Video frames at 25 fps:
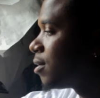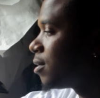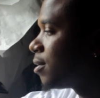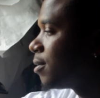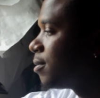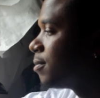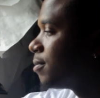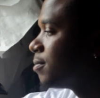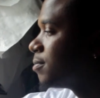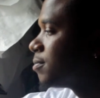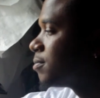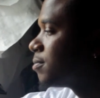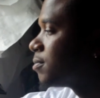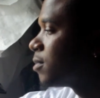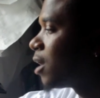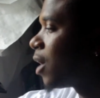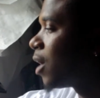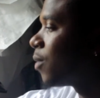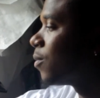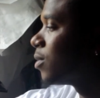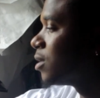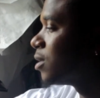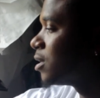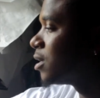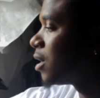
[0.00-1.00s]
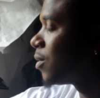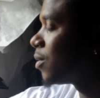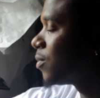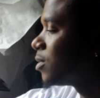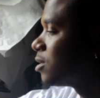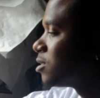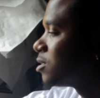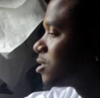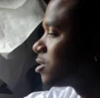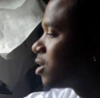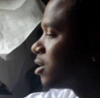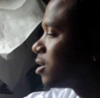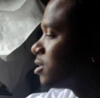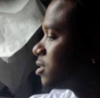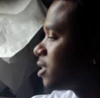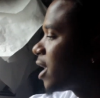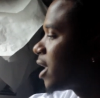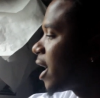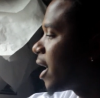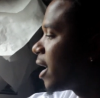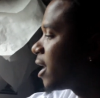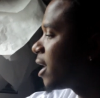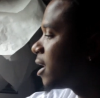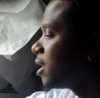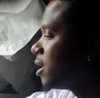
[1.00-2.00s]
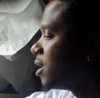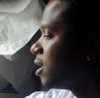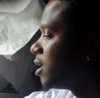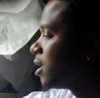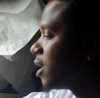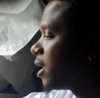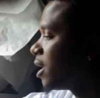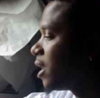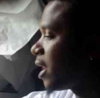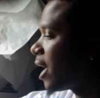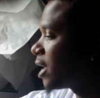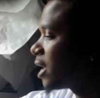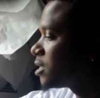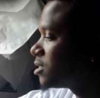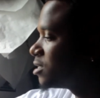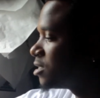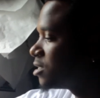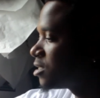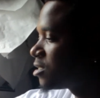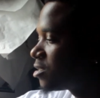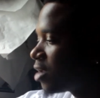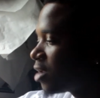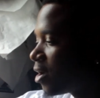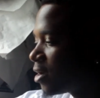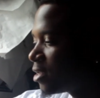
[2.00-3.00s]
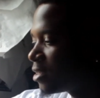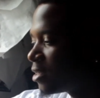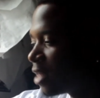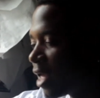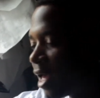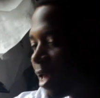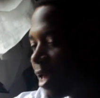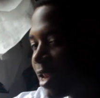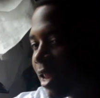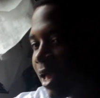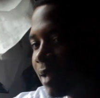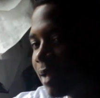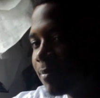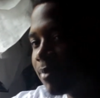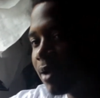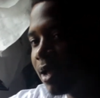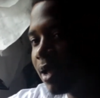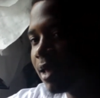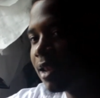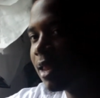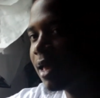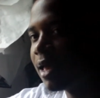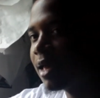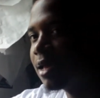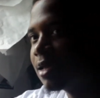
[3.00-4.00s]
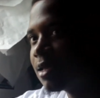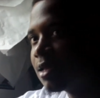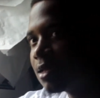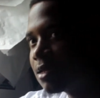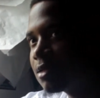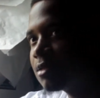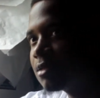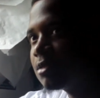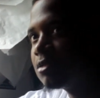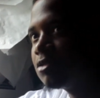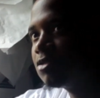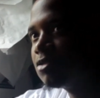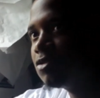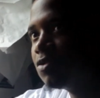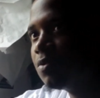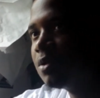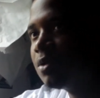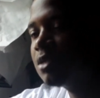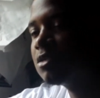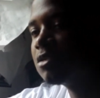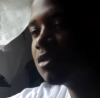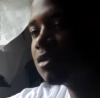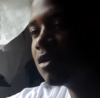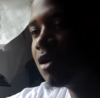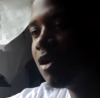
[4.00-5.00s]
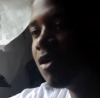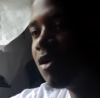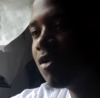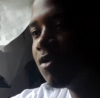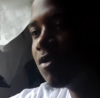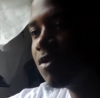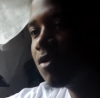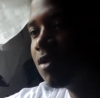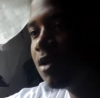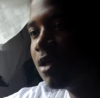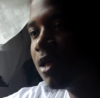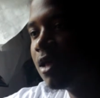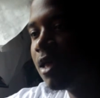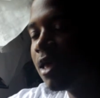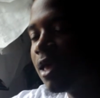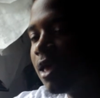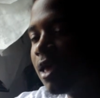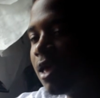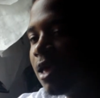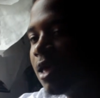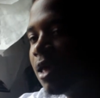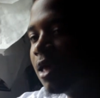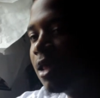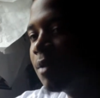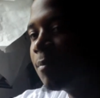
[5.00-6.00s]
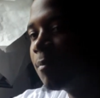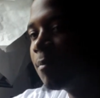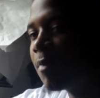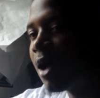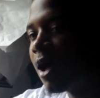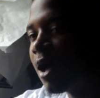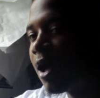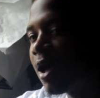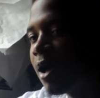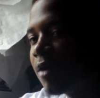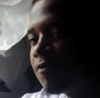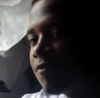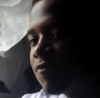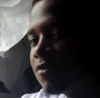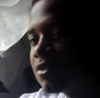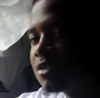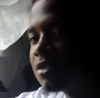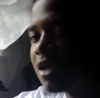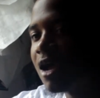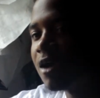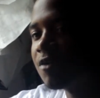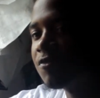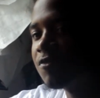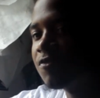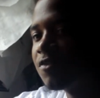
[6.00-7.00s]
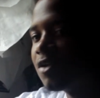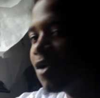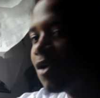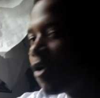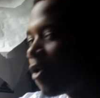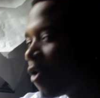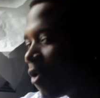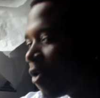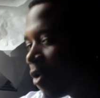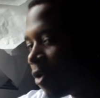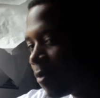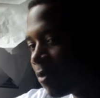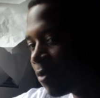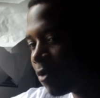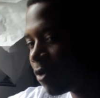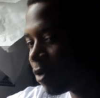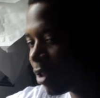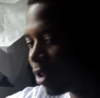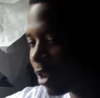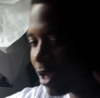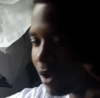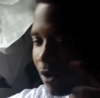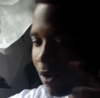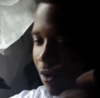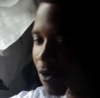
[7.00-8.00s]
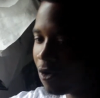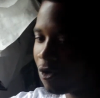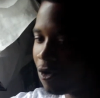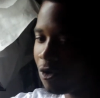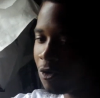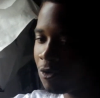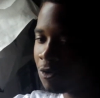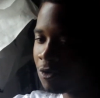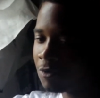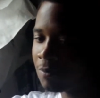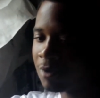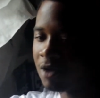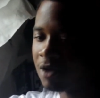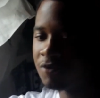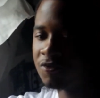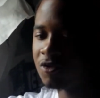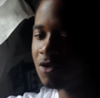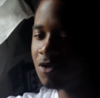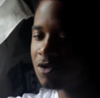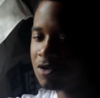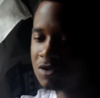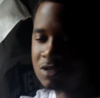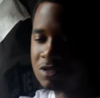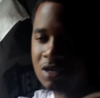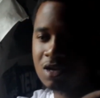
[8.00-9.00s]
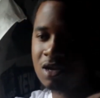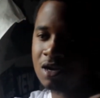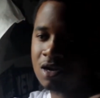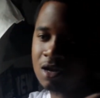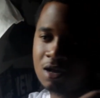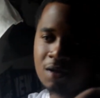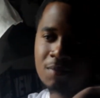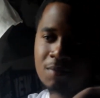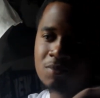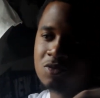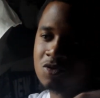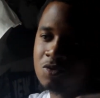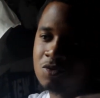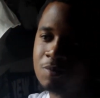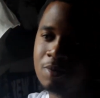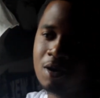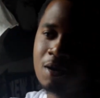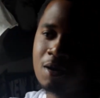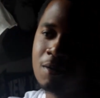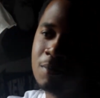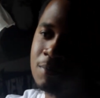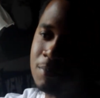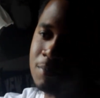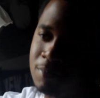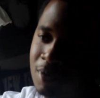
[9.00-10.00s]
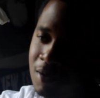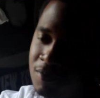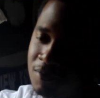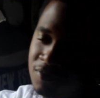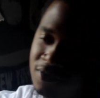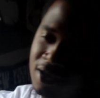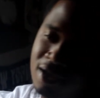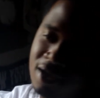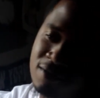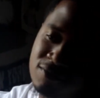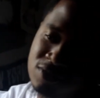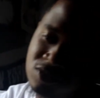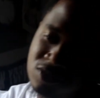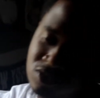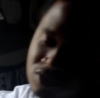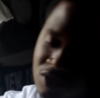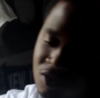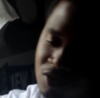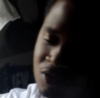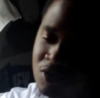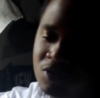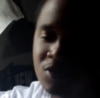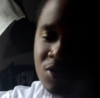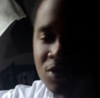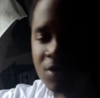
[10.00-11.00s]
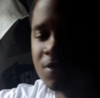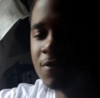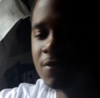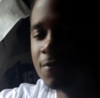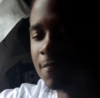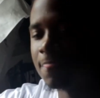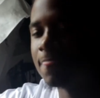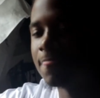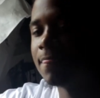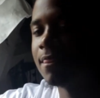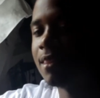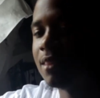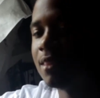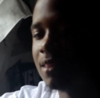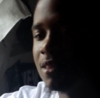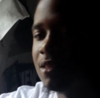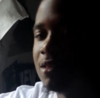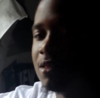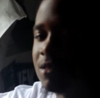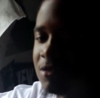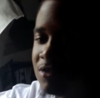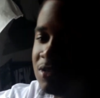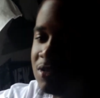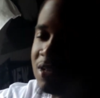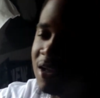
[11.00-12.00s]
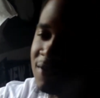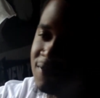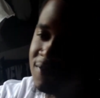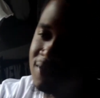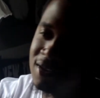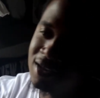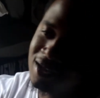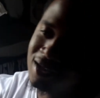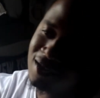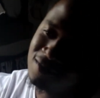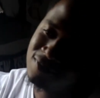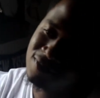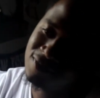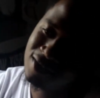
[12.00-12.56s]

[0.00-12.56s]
I wanna start that, and I actually just started that like probably like 2 weeks ago. And my photography, all my photos are gonna come through Bomb Forever. So you should definitely go for